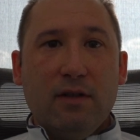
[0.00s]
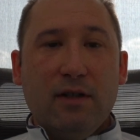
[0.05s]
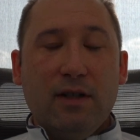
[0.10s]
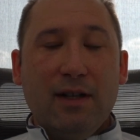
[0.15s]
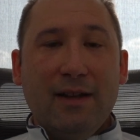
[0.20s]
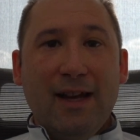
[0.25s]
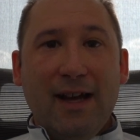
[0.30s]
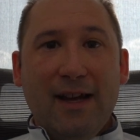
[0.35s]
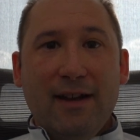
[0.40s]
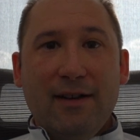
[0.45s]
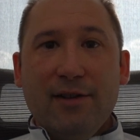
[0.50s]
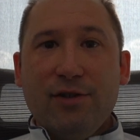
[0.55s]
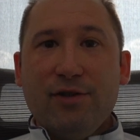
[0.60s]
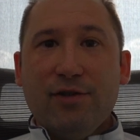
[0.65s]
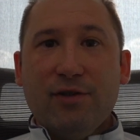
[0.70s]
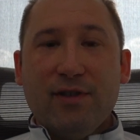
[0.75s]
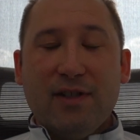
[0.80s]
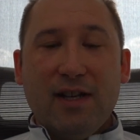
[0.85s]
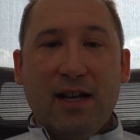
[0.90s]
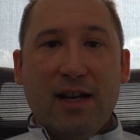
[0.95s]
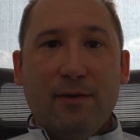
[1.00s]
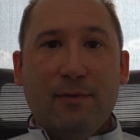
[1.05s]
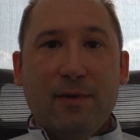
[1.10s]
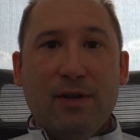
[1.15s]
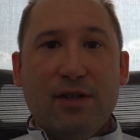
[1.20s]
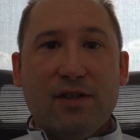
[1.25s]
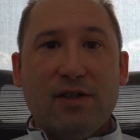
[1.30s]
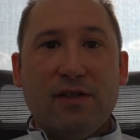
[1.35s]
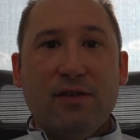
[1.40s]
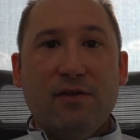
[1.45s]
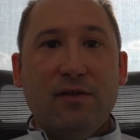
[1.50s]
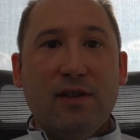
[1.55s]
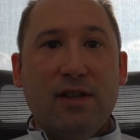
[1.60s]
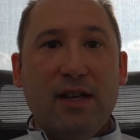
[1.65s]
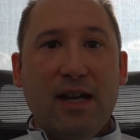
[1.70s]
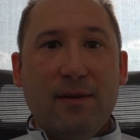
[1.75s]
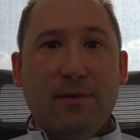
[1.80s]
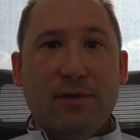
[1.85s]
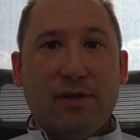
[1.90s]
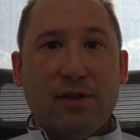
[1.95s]
In that initial setting, we just do the
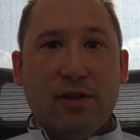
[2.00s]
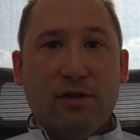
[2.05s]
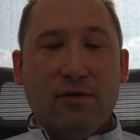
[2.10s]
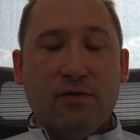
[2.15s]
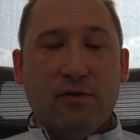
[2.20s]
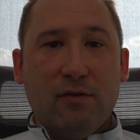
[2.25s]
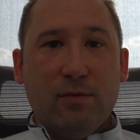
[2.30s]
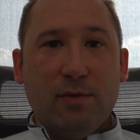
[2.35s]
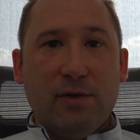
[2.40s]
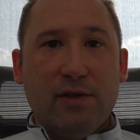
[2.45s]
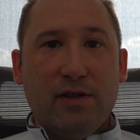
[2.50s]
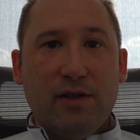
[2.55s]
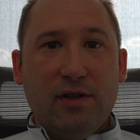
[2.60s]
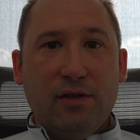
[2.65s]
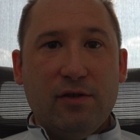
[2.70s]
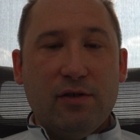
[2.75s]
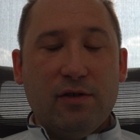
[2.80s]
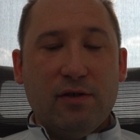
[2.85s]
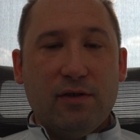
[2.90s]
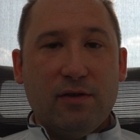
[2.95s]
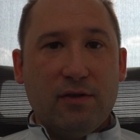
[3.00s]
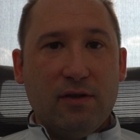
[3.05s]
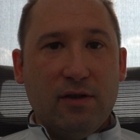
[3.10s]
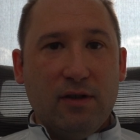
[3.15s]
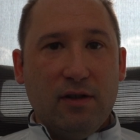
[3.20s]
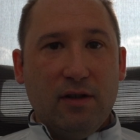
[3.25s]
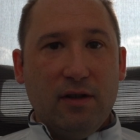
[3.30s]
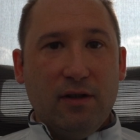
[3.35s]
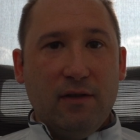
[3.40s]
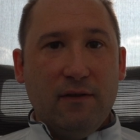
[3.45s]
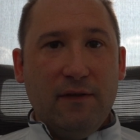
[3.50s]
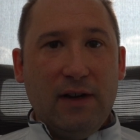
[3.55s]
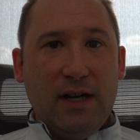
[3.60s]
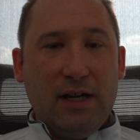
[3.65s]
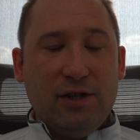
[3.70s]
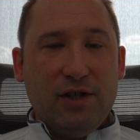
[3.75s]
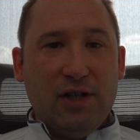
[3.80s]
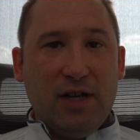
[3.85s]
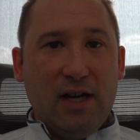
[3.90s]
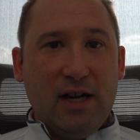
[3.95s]
damage control procedures,
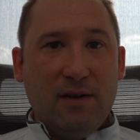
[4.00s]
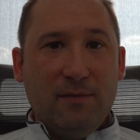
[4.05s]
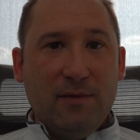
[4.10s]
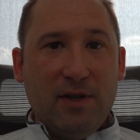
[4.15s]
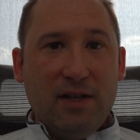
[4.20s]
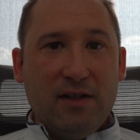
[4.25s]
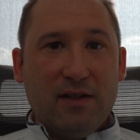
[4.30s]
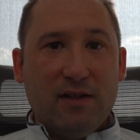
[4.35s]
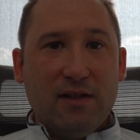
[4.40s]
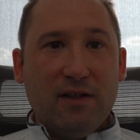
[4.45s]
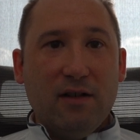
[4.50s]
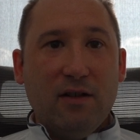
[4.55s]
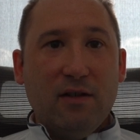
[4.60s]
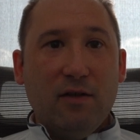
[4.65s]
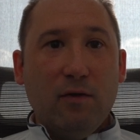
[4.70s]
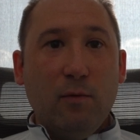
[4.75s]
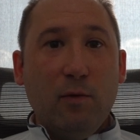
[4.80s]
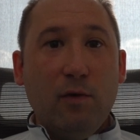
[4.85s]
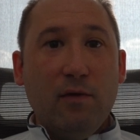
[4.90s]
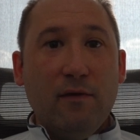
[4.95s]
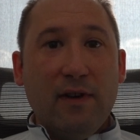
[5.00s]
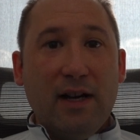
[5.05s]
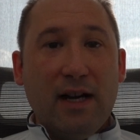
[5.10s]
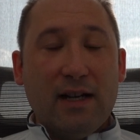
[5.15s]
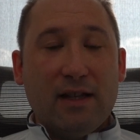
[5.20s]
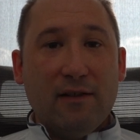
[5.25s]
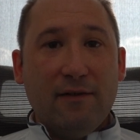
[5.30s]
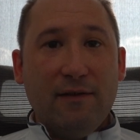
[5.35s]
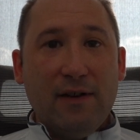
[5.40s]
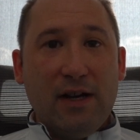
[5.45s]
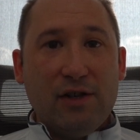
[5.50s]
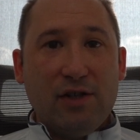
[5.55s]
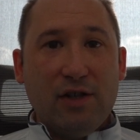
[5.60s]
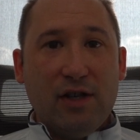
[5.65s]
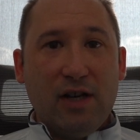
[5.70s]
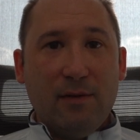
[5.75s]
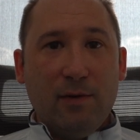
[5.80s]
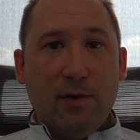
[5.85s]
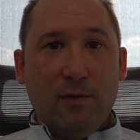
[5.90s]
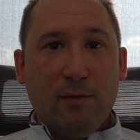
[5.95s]
fasciotomies, wound vac the
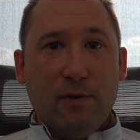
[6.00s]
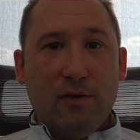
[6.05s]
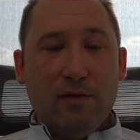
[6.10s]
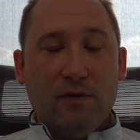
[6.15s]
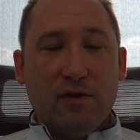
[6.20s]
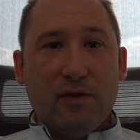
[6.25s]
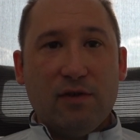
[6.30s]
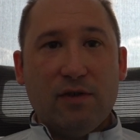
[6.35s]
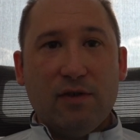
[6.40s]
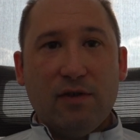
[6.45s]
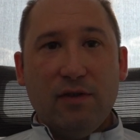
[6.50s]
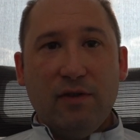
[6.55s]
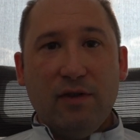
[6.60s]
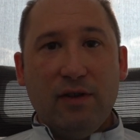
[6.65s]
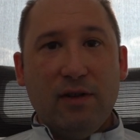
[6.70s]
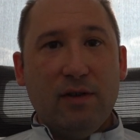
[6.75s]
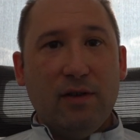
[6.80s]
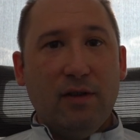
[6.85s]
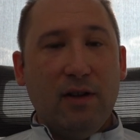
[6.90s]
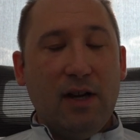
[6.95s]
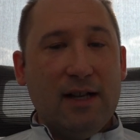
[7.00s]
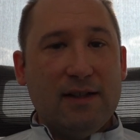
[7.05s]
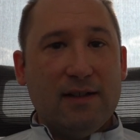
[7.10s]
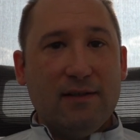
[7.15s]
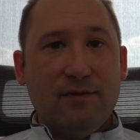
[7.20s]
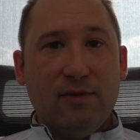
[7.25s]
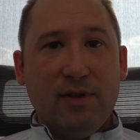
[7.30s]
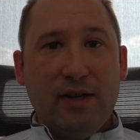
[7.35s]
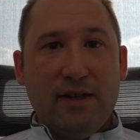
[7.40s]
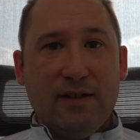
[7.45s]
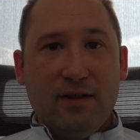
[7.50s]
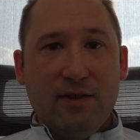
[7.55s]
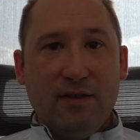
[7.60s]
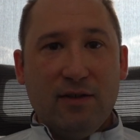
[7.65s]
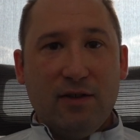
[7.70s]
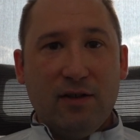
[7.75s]
fasciotomy wounds. There's certainly lots of ways that you